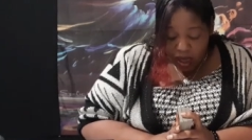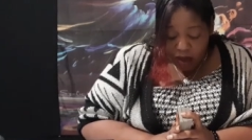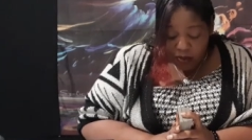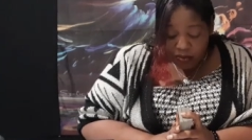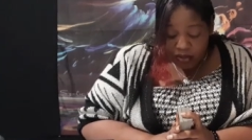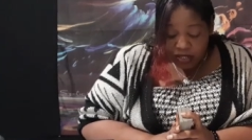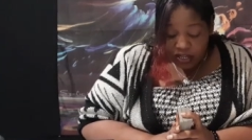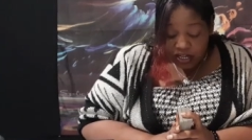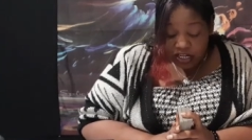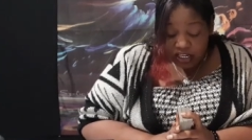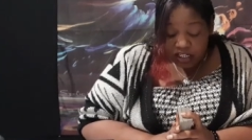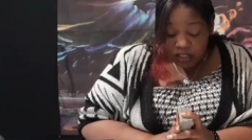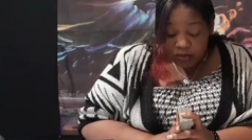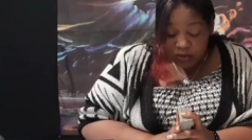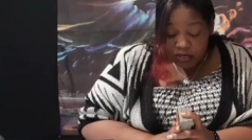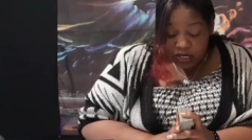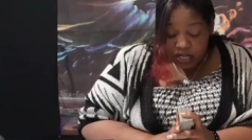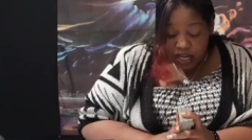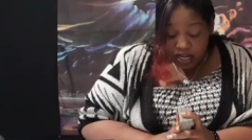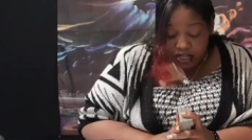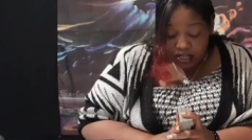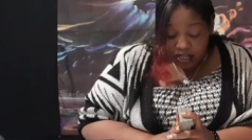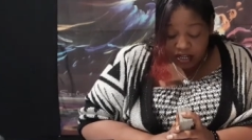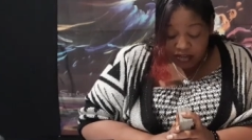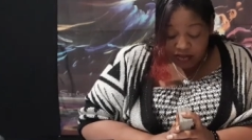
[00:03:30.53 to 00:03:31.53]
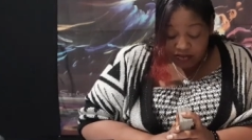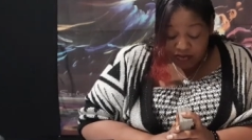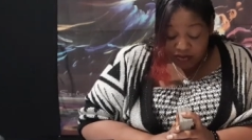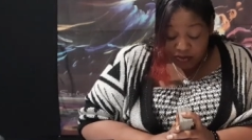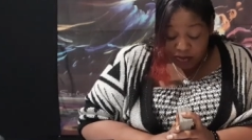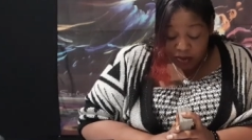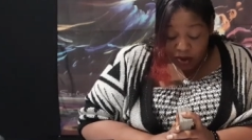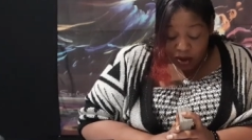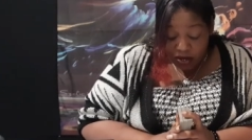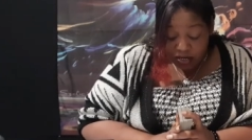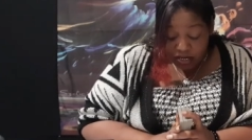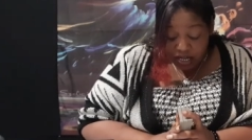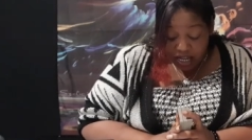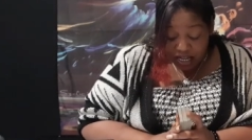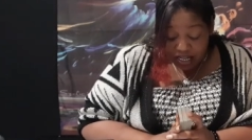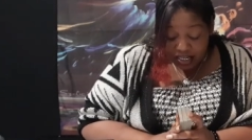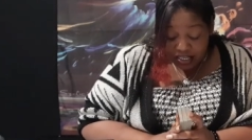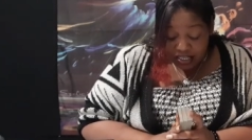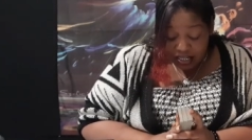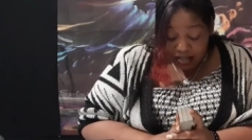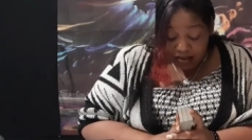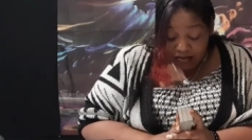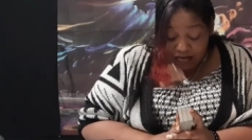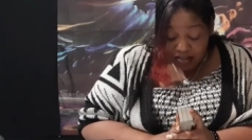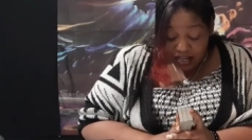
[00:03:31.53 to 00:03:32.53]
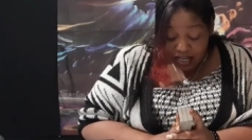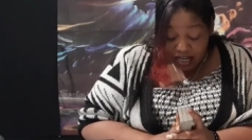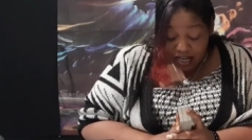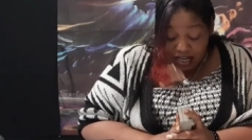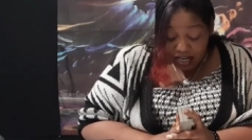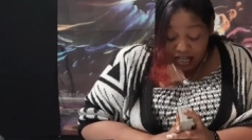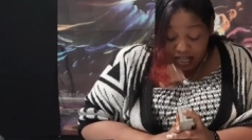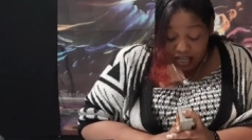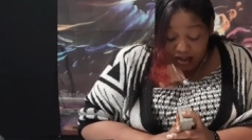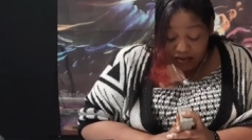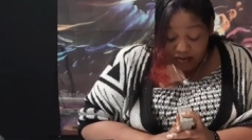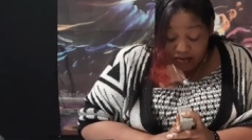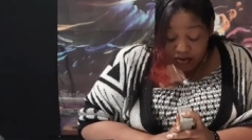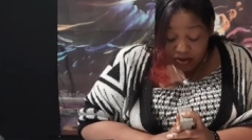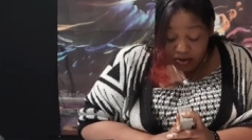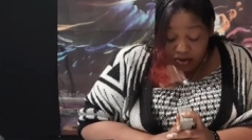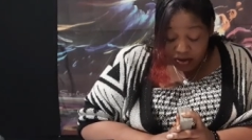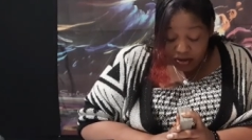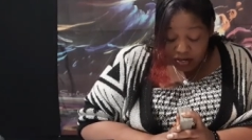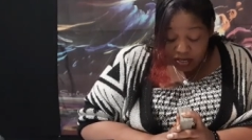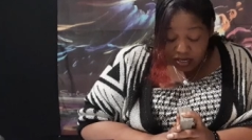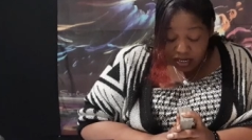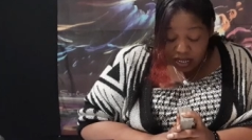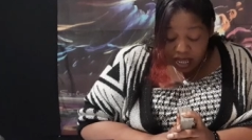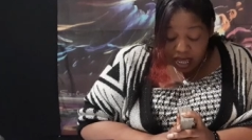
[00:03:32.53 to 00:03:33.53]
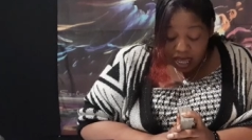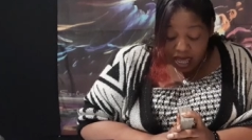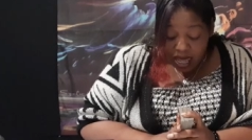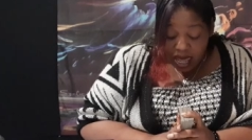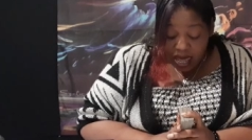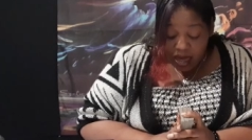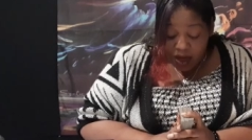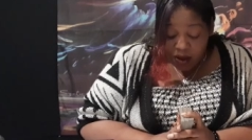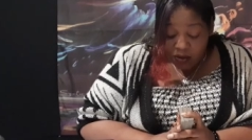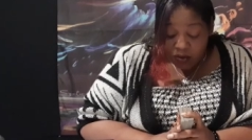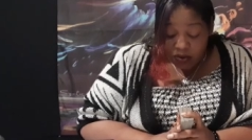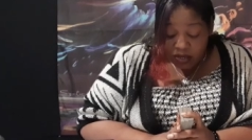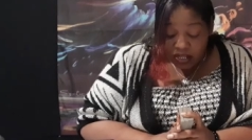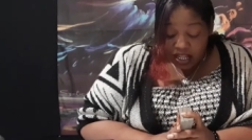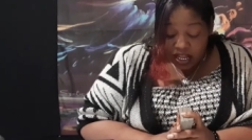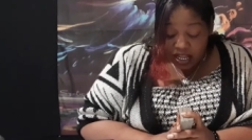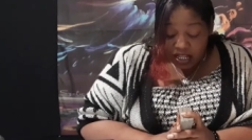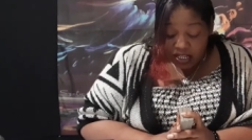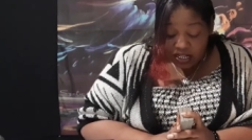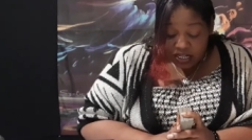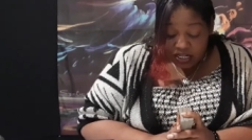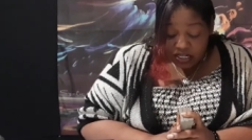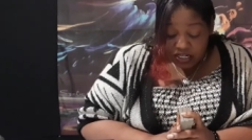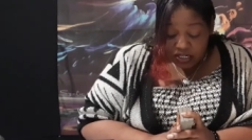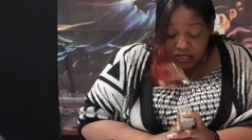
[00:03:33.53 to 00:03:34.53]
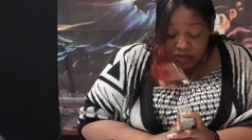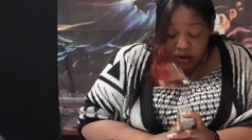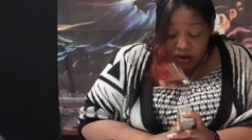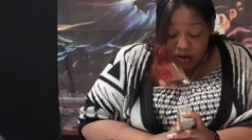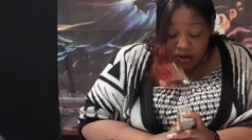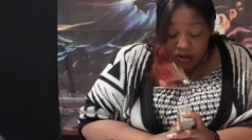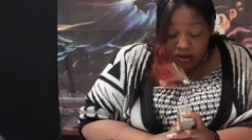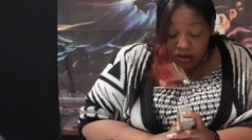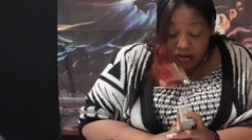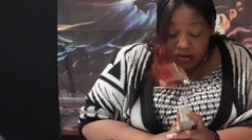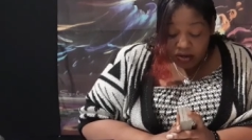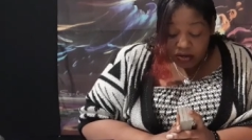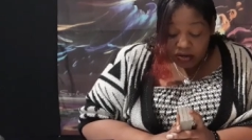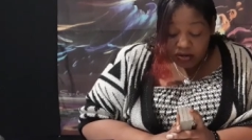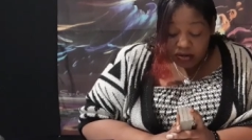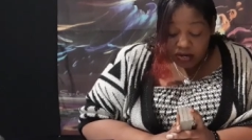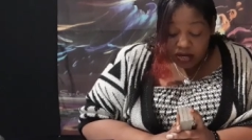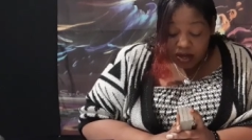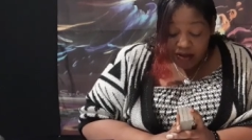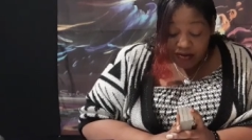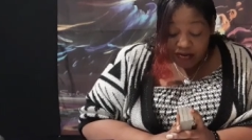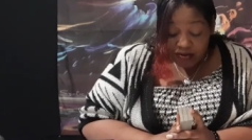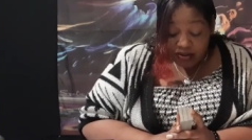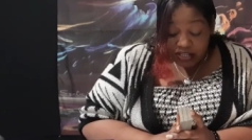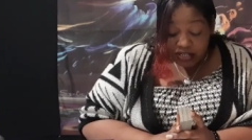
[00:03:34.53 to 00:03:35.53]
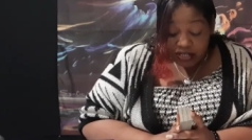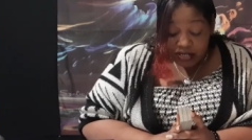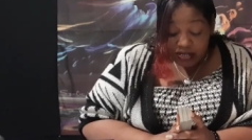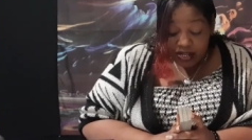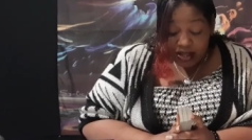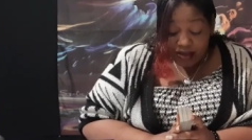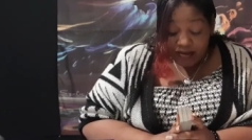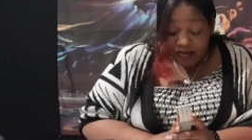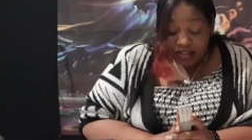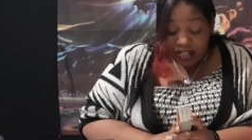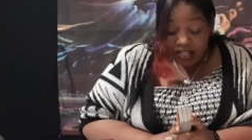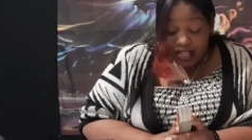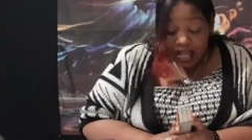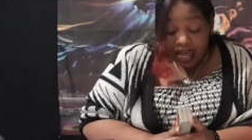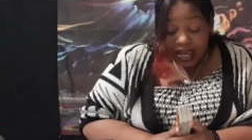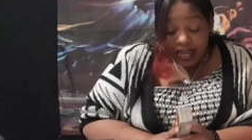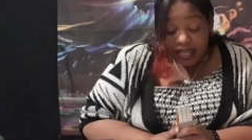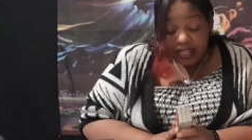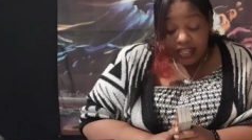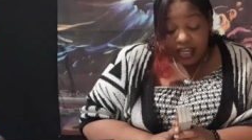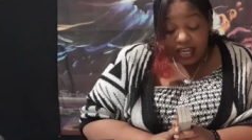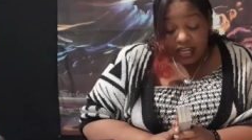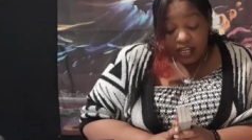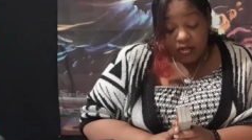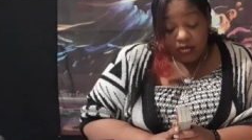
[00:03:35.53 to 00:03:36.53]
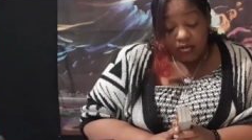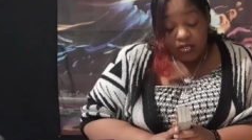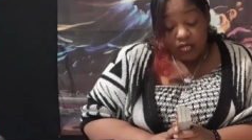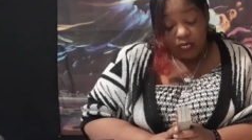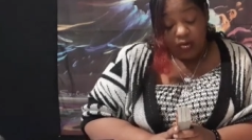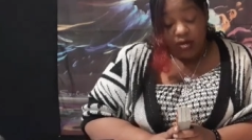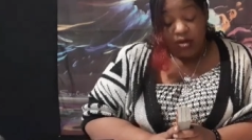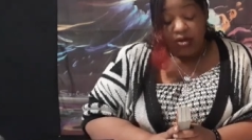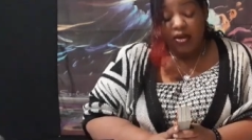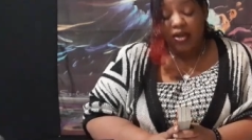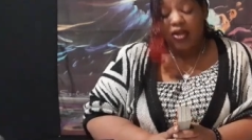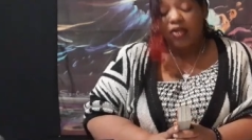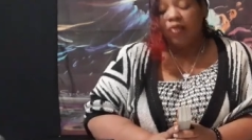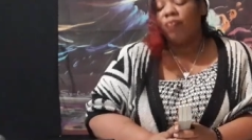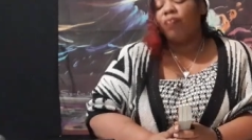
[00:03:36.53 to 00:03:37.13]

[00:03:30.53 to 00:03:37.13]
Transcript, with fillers: Please protect us from all negativity and evil within this circle. Cover us with love and light. Thank you, Spirit.